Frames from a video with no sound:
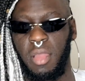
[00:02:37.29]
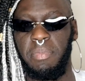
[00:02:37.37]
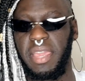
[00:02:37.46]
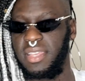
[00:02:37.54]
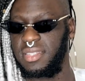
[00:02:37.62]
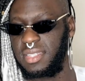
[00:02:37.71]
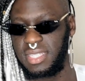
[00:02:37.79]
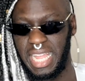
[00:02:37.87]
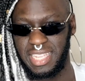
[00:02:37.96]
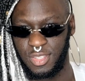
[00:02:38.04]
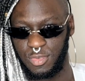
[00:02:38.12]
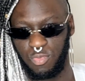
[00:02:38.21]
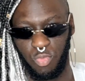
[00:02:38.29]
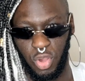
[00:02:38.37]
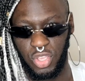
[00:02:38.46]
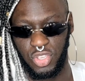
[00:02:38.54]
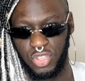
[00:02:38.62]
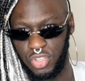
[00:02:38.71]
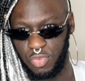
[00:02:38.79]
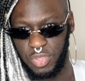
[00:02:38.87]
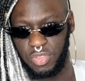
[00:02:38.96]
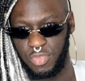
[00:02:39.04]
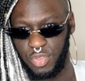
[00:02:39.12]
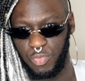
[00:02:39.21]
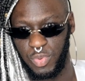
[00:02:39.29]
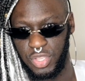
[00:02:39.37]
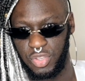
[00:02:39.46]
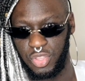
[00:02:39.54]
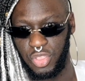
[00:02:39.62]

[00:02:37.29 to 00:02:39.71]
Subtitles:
because that's what you do when you're on a